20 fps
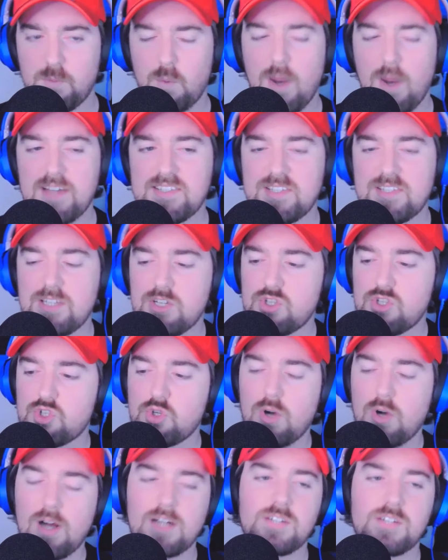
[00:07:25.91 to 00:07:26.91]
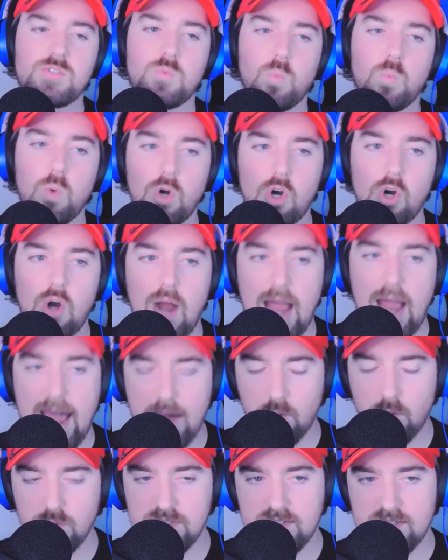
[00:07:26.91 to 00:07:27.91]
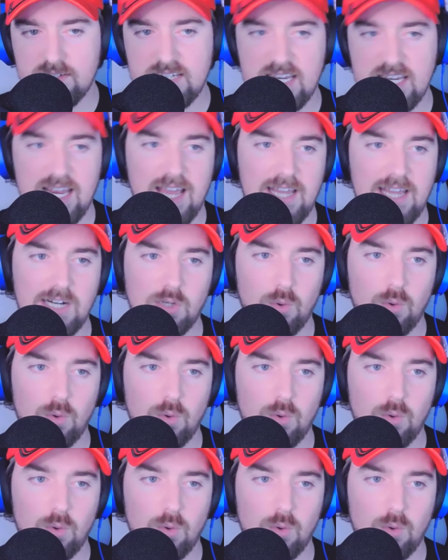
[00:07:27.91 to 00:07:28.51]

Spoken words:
The rest of these trucks were out tonight.